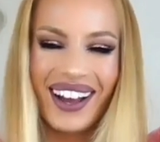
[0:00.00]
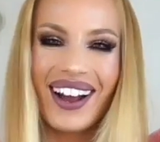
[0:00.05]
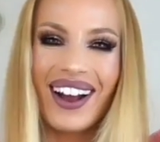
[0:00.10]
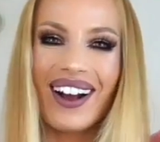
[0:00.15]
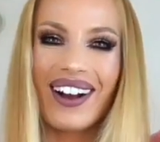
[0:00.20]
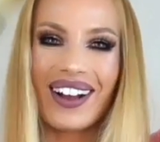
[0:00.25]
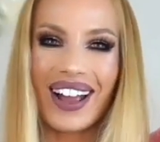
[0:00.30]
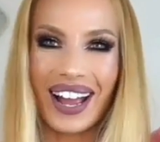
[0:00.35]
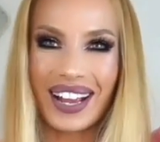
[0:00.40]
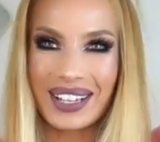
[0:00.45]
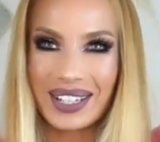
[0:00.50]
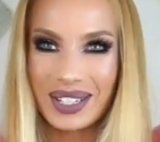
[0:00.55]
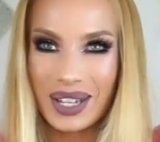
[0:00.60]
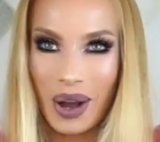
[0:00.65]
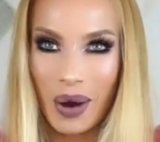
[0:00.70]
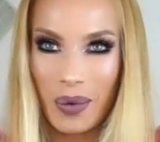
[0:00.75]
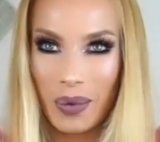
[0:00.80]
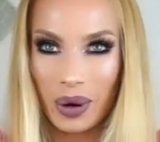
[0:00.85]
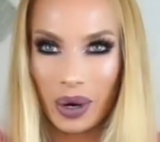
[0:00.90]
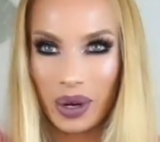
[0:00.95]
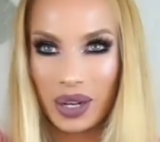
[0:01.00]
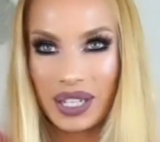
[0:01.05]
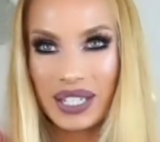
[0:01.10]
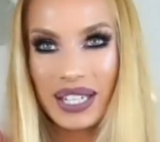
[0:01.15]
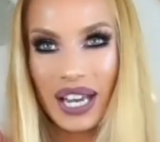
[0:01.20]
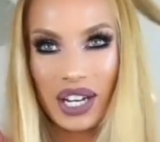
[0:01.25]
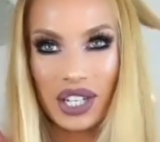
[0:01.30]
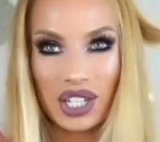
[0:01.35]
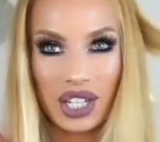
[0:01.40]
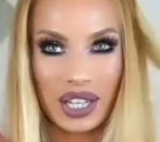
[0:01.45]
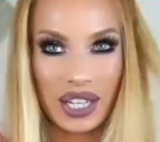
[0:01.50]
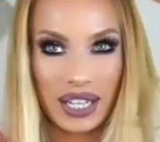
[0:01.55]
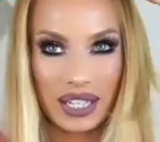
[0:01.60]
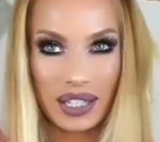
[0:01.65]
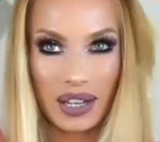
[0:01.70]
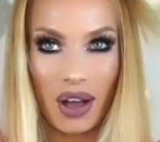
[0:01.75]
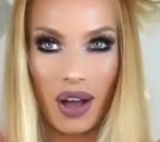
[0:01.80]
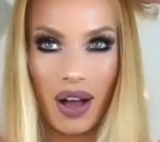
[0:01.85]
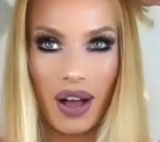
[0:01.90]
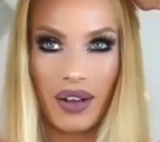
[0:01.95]
Okay, so we're gonna section
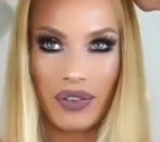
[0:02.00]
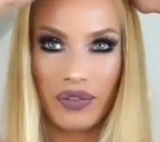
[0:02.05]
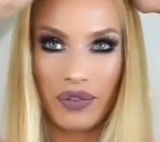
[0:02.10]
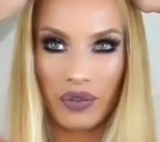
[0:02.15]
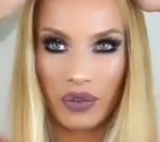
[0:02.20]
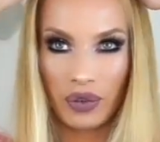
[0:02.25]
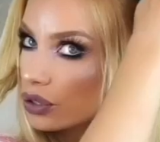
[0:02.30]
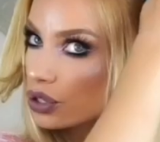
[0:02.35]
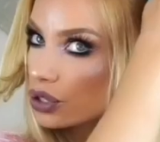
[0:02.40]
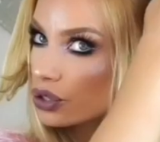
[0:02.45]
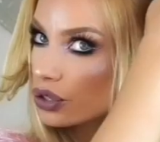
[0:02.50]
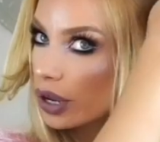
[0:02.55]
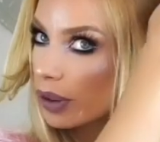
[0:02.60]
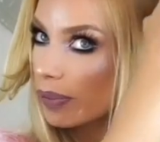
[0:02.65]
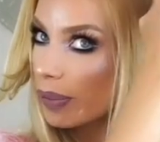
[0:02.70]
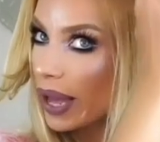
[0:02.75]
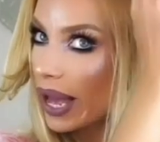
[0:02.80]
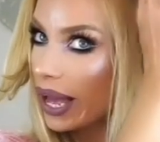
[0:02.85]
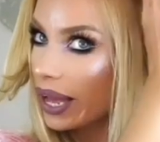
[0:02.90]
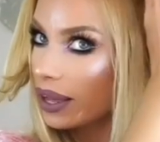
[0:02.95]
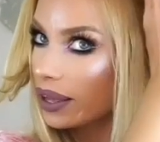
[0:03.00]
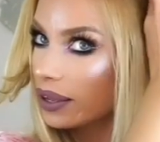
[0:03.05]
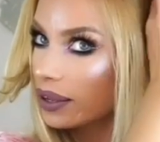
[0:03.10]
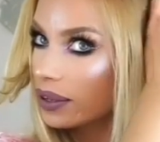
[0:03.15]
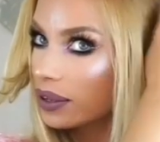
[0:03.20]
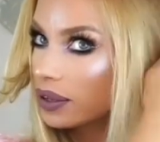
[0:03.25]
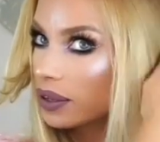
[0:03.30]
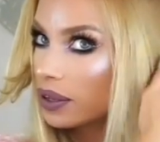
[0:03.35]
this off, straight back,